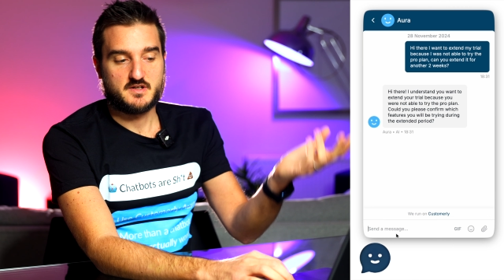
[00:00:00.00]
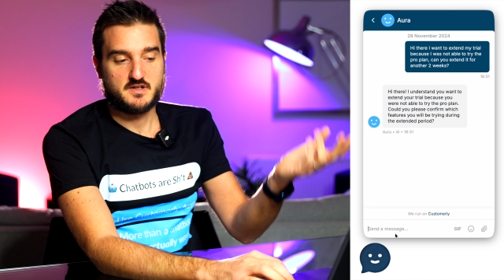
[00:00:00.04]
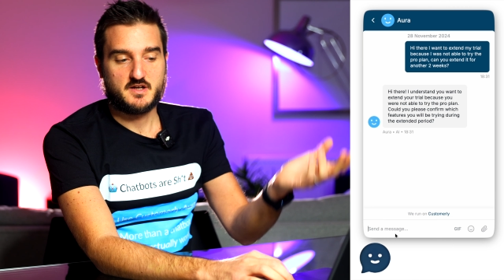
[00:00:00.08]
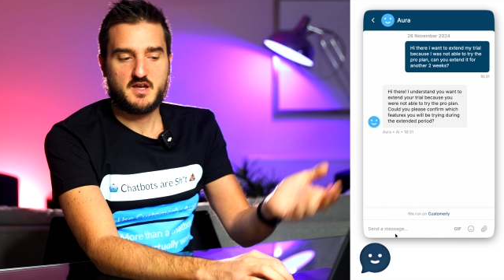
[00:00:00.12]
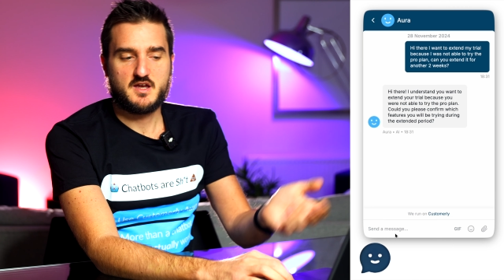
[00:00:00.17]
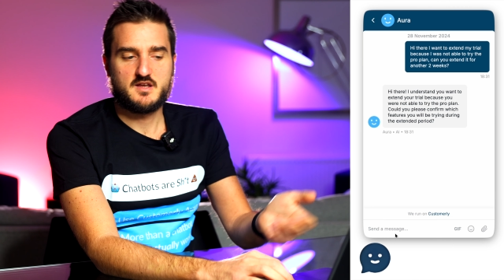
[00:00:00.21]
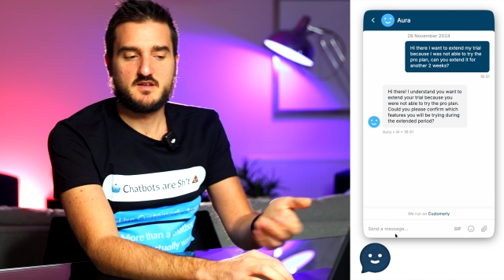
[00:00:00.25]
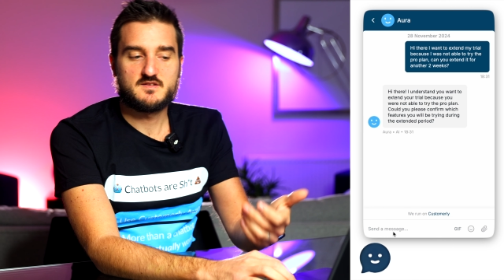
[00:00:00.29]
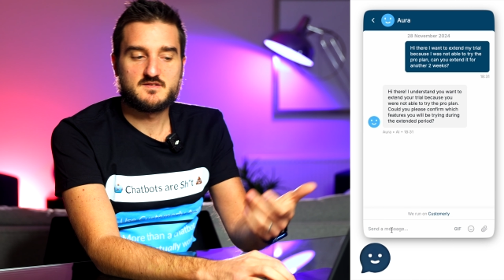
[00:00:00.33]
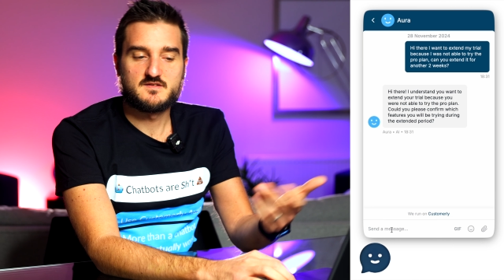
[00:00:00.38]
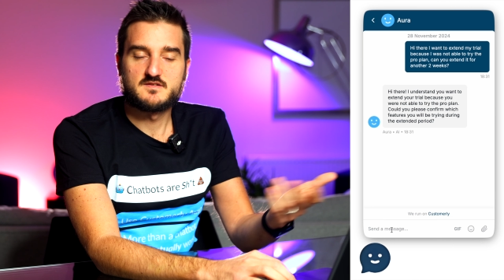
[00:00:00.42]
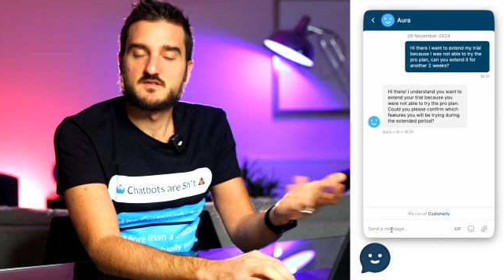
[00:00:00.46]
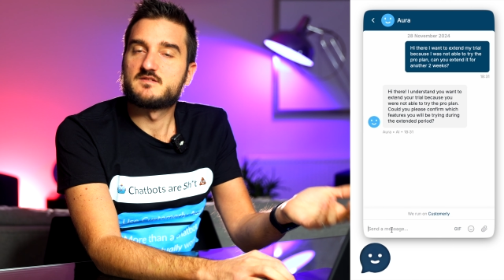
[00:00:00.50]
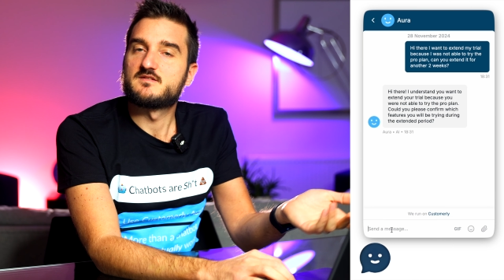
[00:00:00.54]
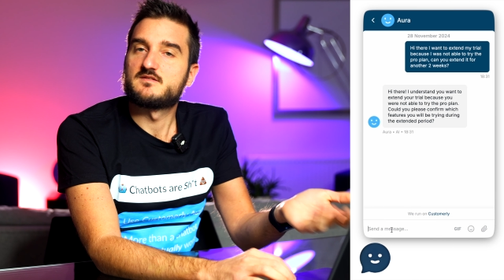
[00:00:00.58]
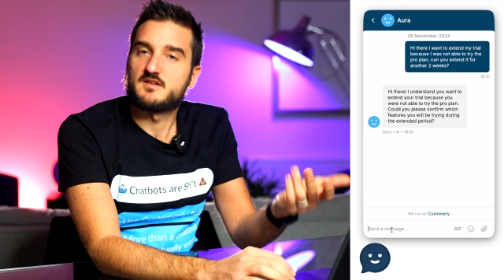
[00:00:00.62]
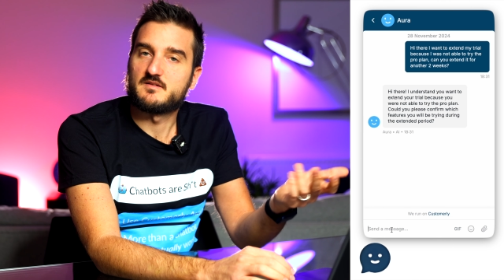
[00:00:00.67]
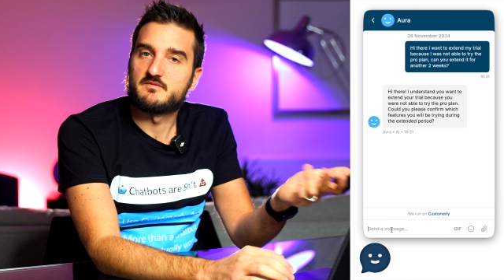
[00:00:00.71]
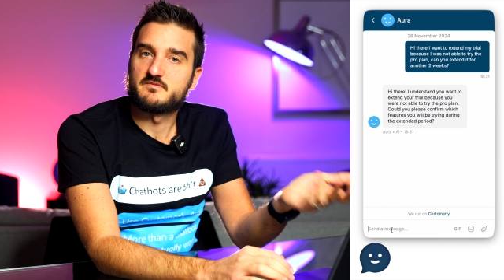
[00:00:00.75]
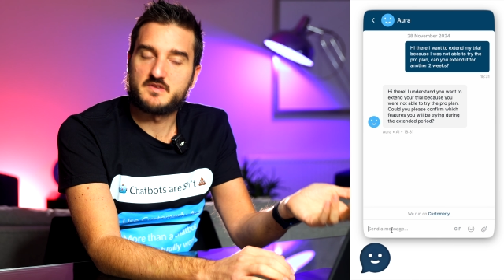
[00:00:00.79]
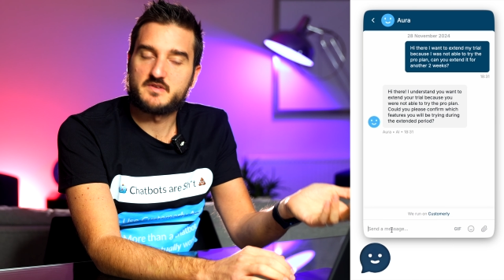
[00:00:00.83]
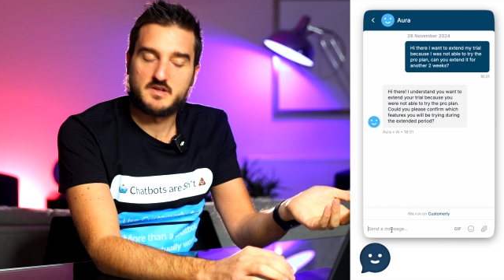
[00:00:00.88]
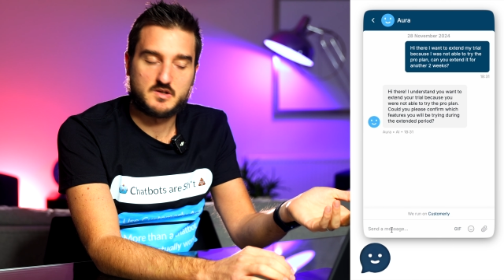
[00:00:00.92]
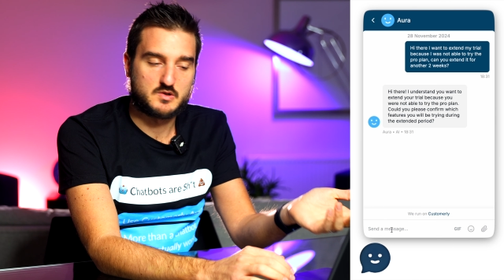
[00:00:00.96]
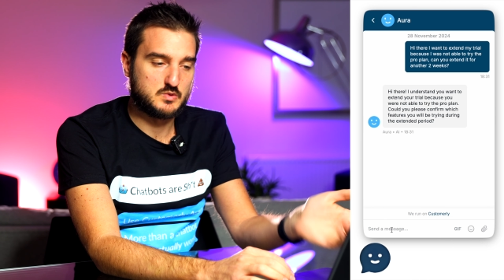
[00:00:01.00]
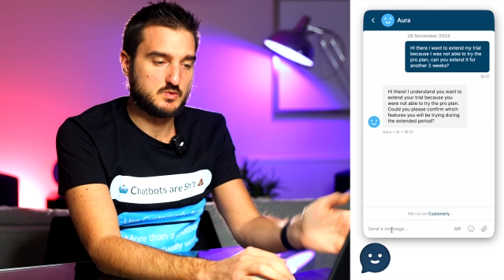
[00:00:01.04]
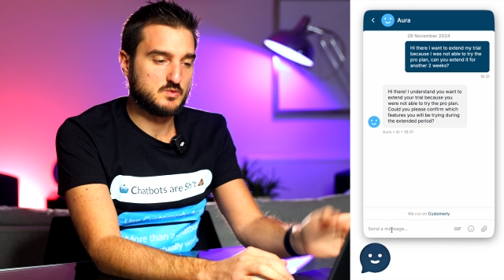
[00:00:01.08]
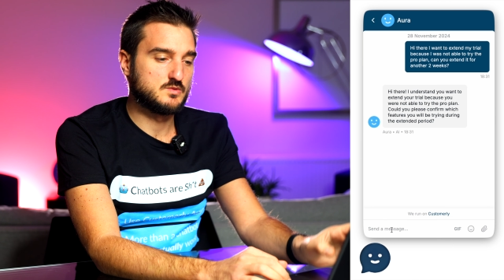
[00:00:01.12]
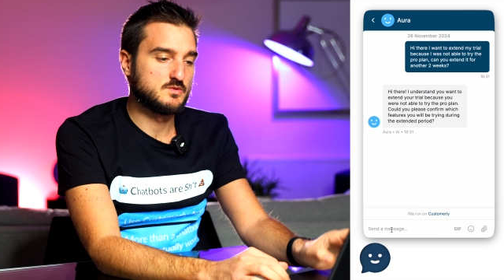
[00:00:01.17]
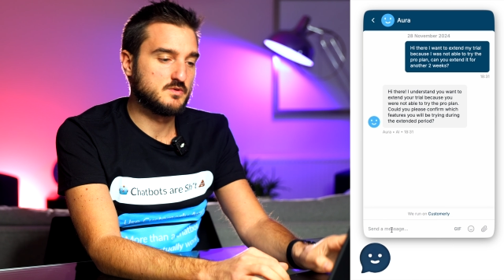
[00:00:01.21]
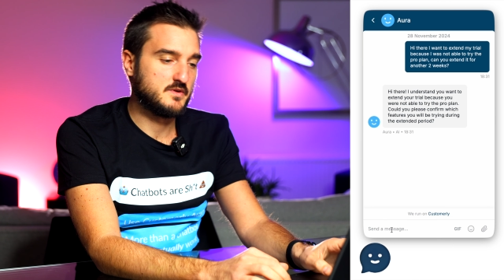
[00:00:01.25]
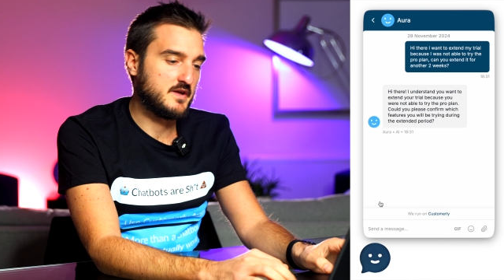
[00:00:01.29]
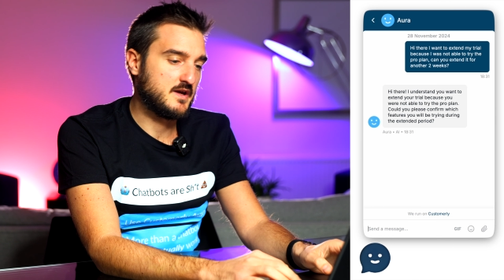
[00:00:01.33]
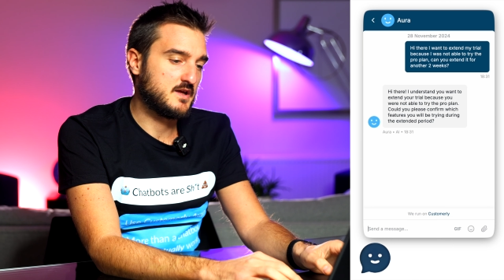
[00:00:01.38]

Again, this is something cool